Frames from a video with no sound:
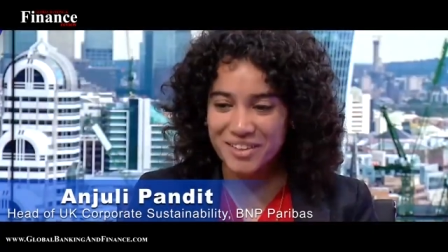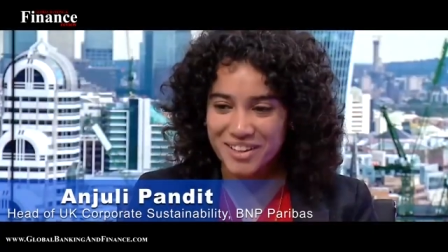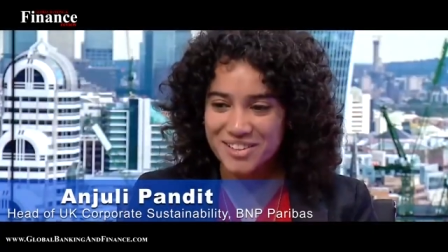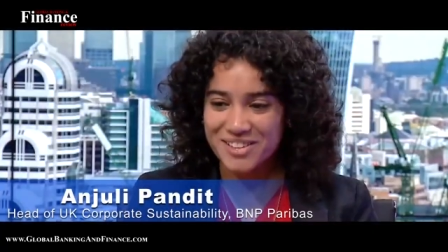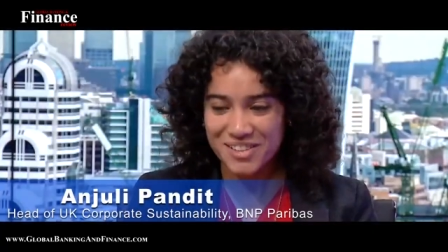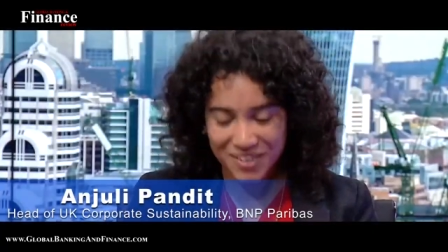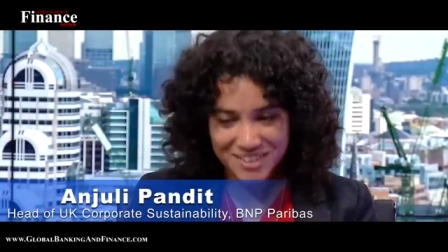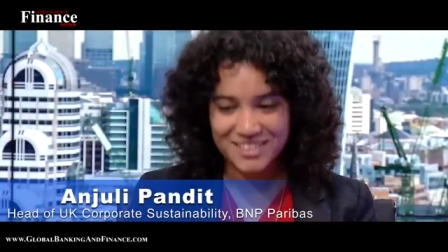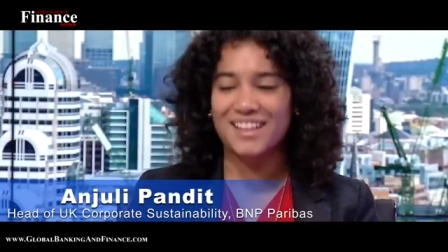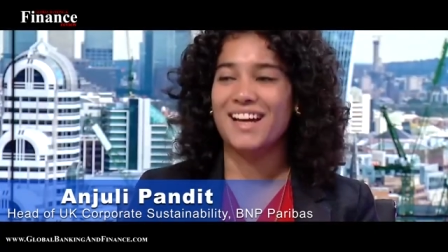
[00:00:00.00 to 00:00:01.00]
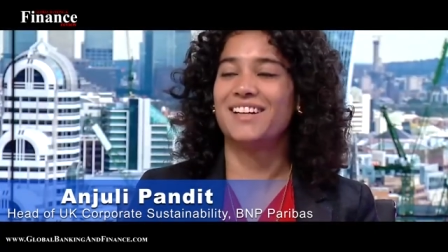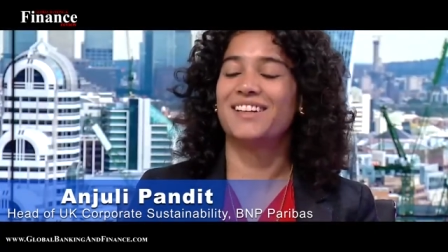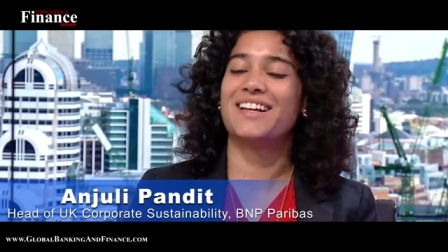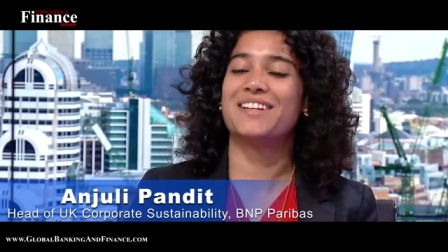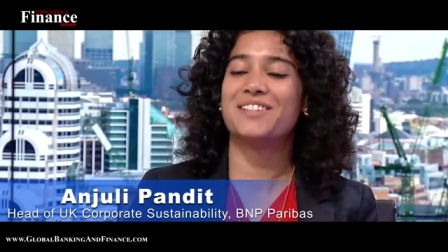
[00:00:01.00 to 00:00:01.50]
We are so
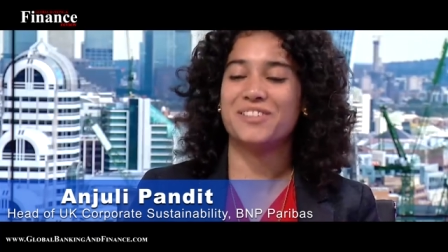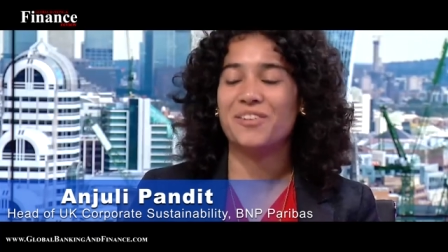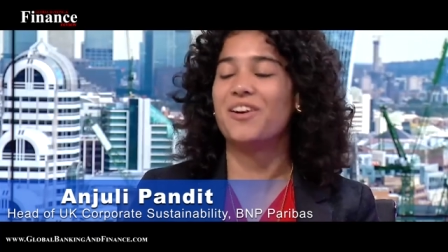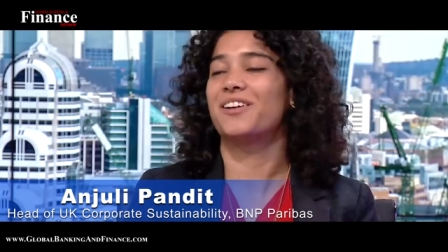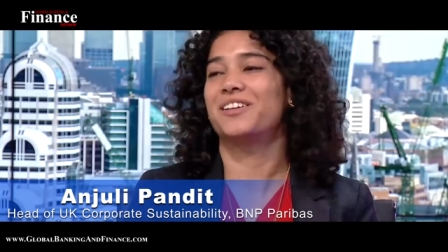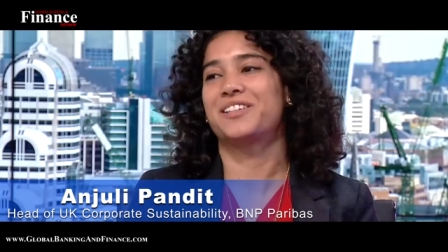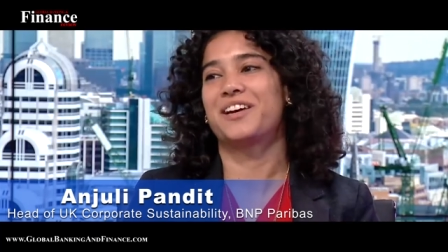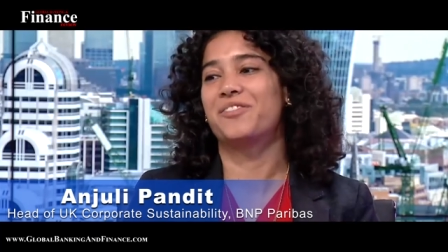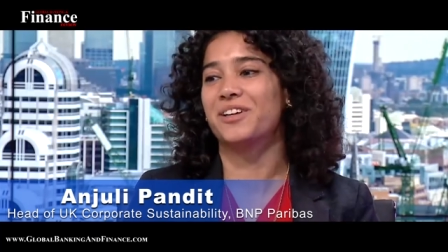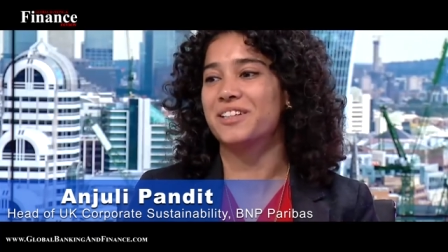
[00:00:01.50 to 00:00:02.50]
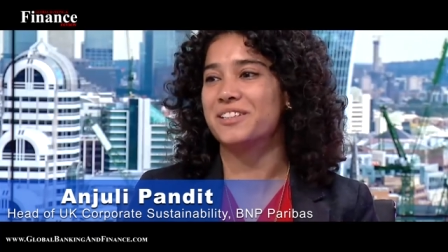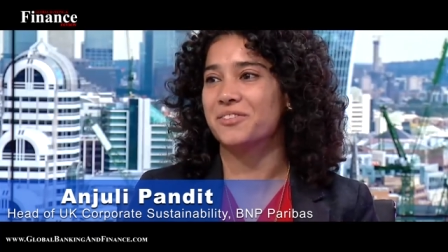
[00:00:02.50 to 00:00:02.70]
delighted and so honored to have won this